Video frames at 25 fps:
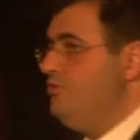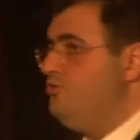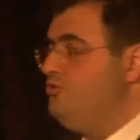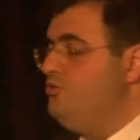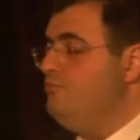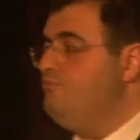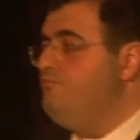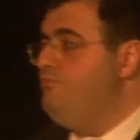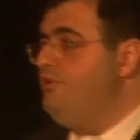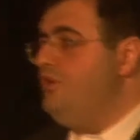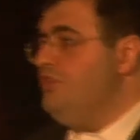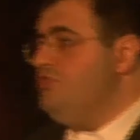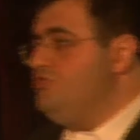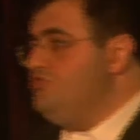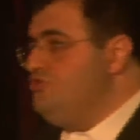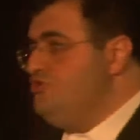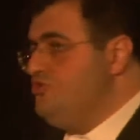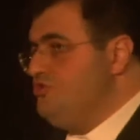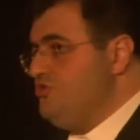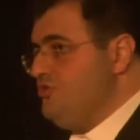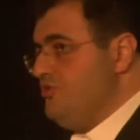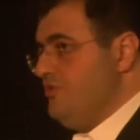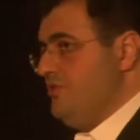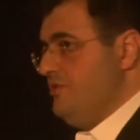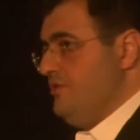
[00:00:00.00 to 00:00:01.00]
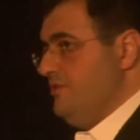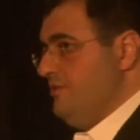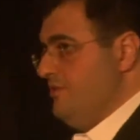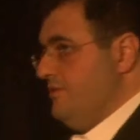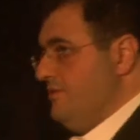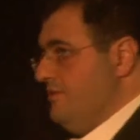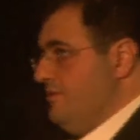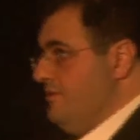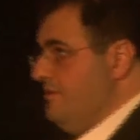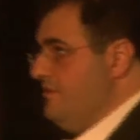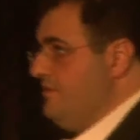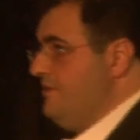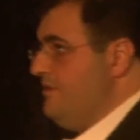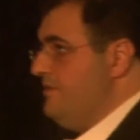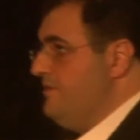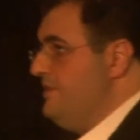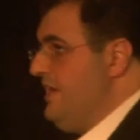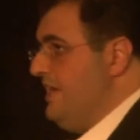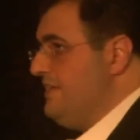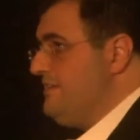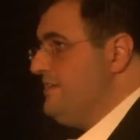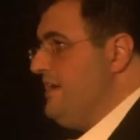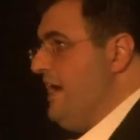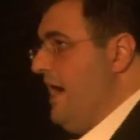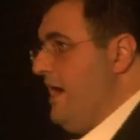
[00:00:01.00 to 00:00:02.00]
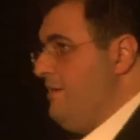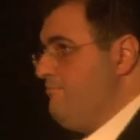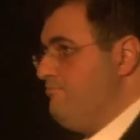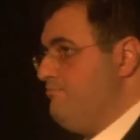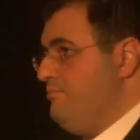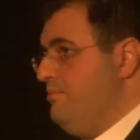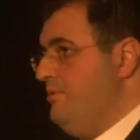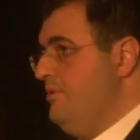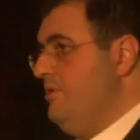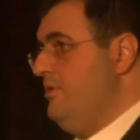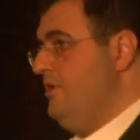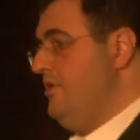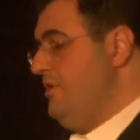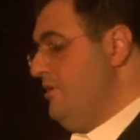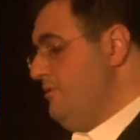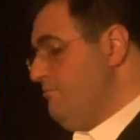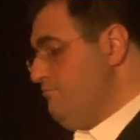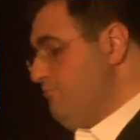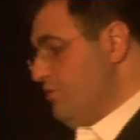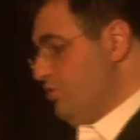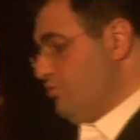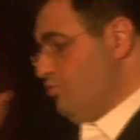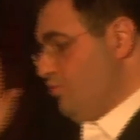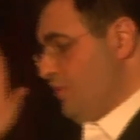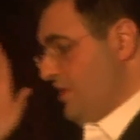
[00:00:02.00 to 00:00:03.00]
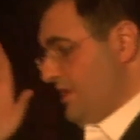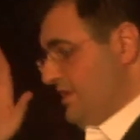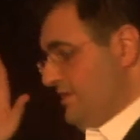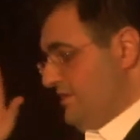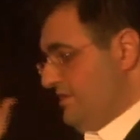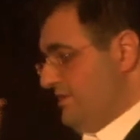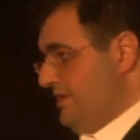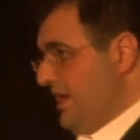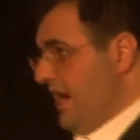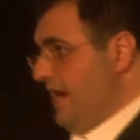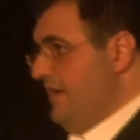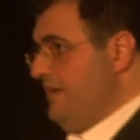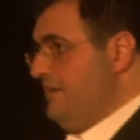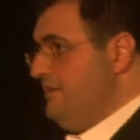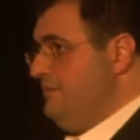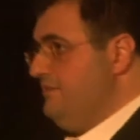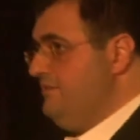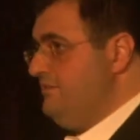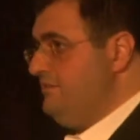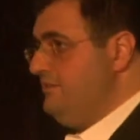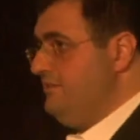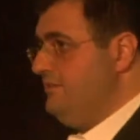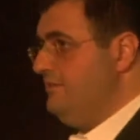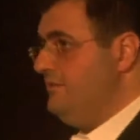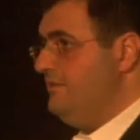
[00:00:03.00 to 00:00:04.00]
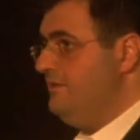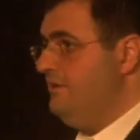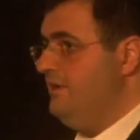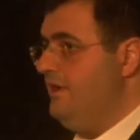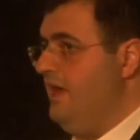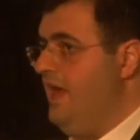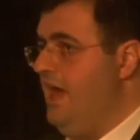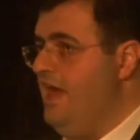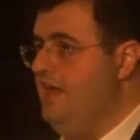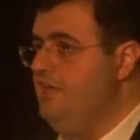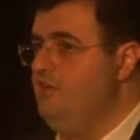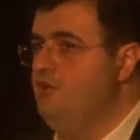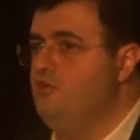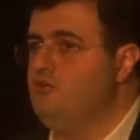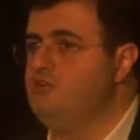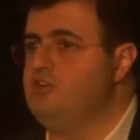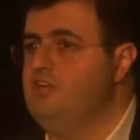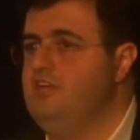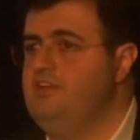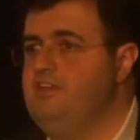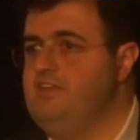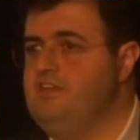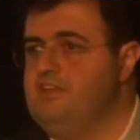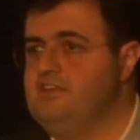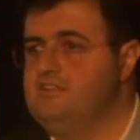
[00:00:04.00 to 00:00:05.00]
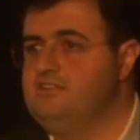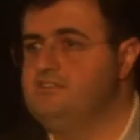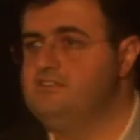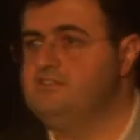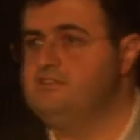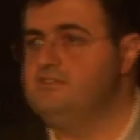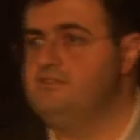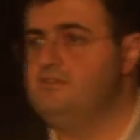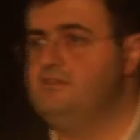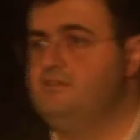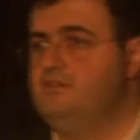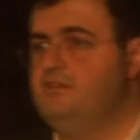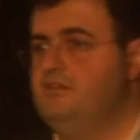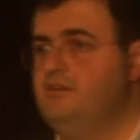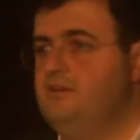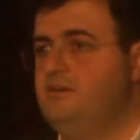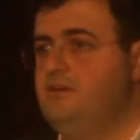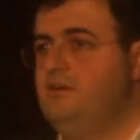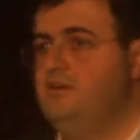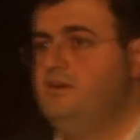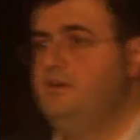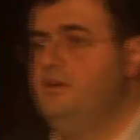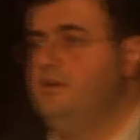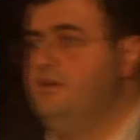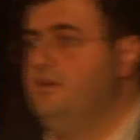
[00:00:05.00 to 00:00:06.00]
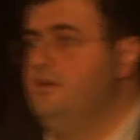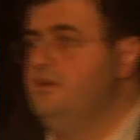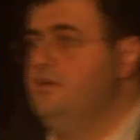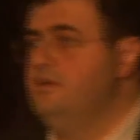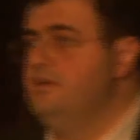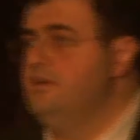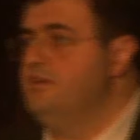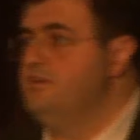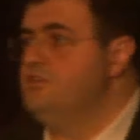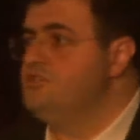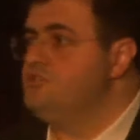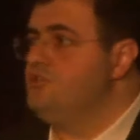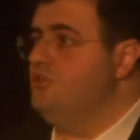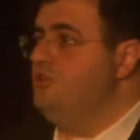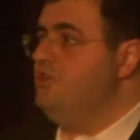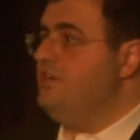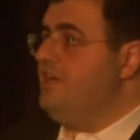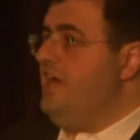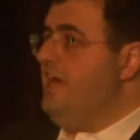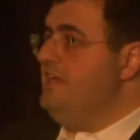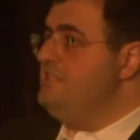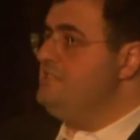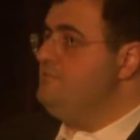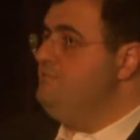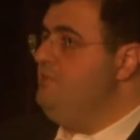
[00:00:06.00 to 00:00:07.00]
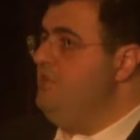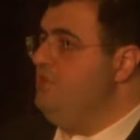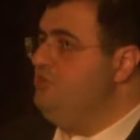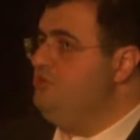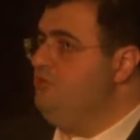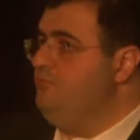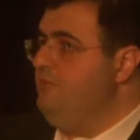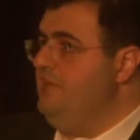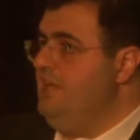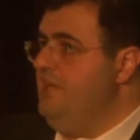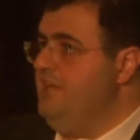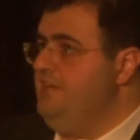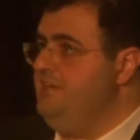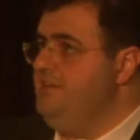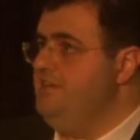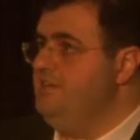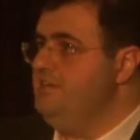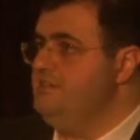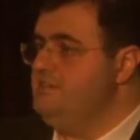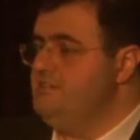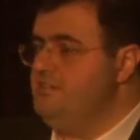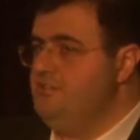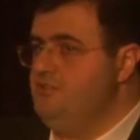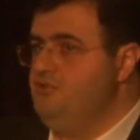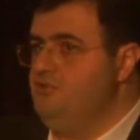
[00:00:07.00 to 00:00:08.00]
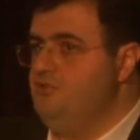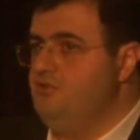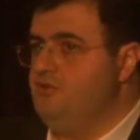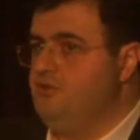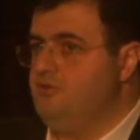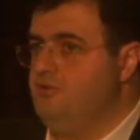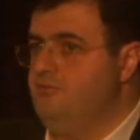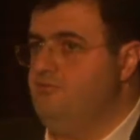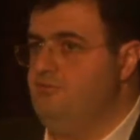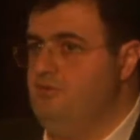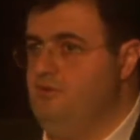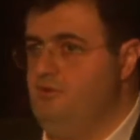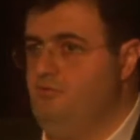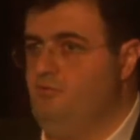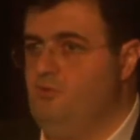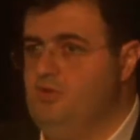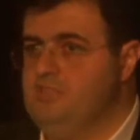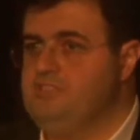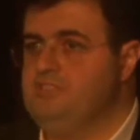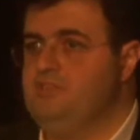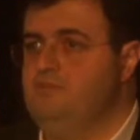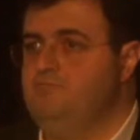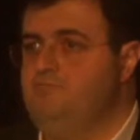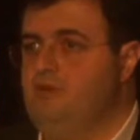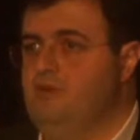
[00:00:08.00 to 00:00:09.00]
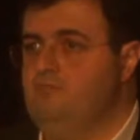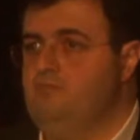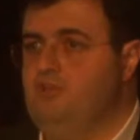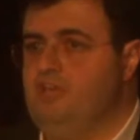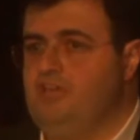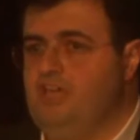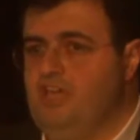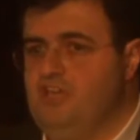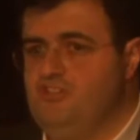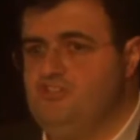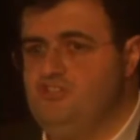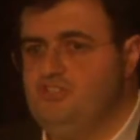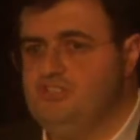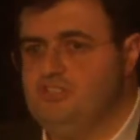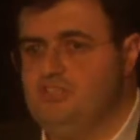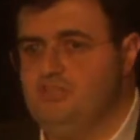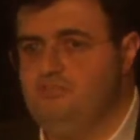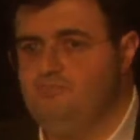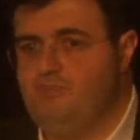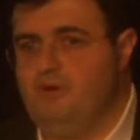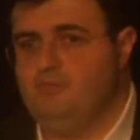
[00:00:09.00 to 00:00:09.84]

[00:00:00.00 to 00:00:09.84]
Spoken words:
to bridge that gap between talent and local needs, so you can speak to millennials in your Western publications and